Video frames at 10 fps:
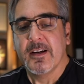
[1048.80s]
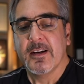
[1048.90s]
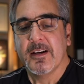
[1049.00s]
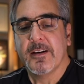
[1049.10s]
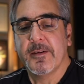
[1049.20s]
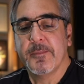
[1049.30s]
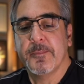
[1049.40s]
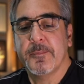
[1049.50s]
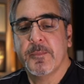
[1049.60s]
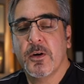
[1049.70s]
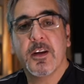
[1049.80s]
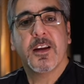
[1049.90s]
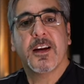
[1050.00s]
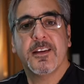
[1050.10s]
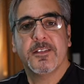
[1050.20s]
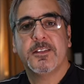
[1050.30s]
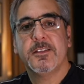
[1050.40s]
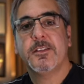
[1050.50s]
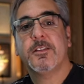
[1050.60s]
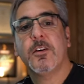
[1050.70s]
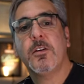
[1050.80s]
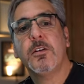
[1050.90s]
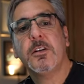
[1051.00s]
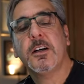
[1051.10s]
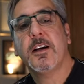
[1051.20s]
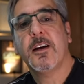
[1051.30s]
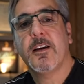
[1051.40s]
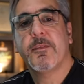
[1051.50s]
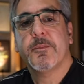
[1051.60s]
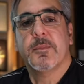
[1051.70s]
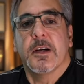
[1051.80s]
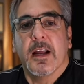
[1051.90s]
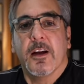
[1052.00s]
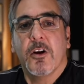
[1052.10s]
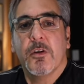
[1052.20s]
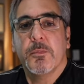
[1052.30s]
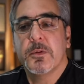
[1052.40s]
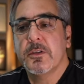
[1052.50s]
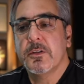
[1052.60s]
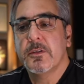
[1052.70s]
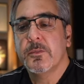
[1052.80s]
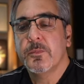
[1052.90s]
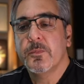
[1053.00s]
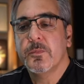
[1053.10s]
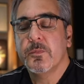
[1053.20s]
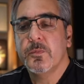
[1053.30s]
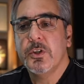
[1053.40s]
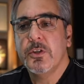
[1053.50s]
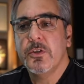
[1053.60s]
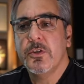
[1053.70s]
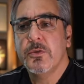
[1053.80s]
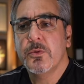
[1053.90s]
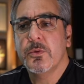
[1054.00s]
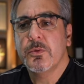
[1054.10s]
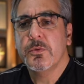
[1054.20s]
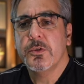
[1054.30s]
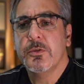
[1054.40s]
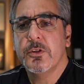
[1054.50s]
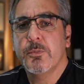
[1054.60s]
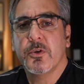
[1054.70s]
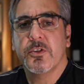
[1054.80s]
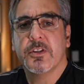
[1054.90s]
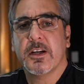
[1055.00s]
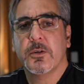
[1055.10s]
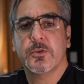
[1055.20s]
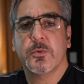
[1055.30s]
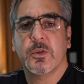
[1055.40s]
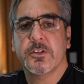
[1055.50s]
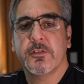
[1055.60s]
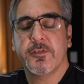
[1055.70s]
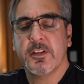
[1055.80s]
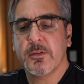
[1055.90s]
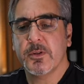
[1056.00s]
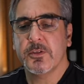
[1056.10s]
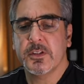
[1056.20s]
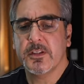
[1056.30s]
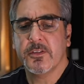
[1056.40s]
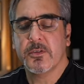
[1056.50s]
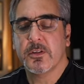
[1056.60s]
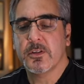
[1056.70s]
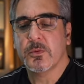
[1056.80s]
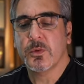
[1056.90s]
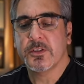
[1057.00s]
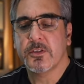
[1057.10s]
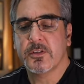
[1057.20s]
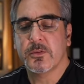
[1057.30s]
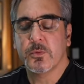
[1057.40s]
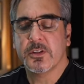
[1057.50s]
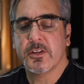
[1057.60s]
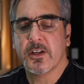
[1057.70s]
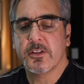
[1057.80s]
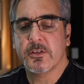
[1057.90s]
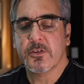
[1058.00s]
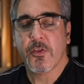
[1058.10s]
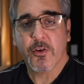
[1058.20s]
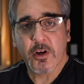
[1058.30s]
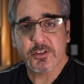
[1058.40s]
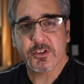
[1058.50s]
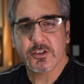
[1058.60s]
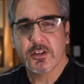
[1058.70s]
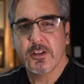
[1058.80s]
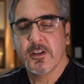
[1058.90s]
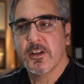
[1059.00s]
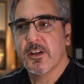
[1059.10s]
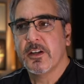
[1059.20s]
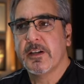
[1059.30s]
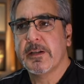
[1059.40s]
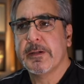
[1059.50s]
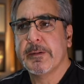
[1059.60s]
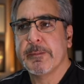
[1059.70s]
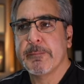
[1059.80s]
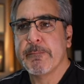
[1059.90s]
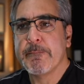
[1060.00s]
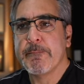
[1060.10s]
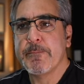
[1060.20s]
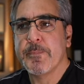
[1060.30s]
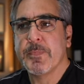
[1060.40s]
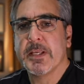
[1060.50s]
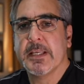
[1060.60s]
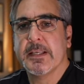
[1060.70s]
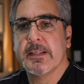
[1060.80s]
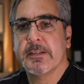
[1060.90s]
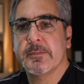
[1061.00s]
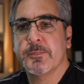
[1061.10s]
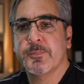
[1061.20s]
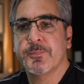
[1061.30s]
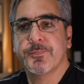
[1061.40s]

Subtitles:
Okay, guys, this is all. I hope you point out what you feel about this, what are your thoughts. And